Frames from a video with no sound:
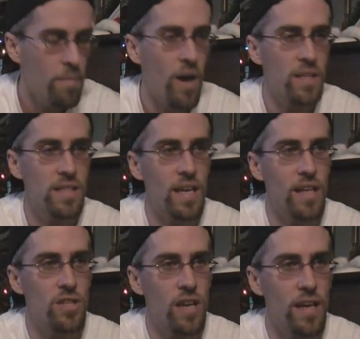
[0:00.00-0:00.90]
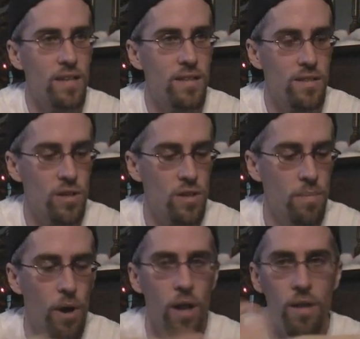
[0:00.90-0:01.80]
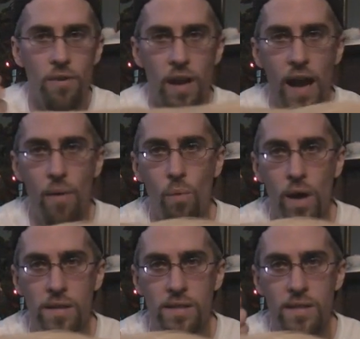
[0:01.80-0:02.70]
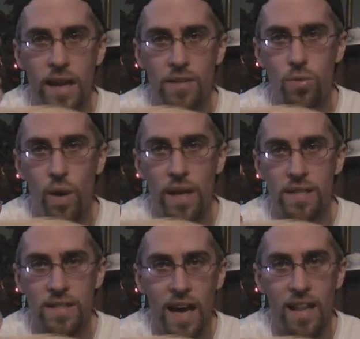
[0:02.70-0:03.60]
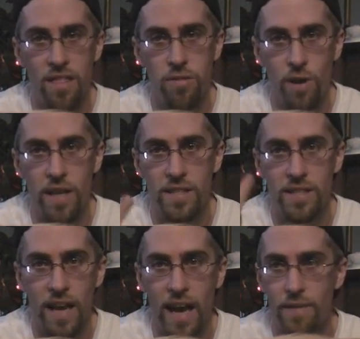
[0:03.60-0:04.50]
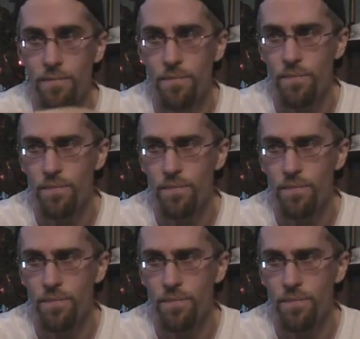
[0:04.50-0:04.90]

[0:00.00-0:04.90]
Mark Sanchez turned the ball over not once, not twice, not thrice, not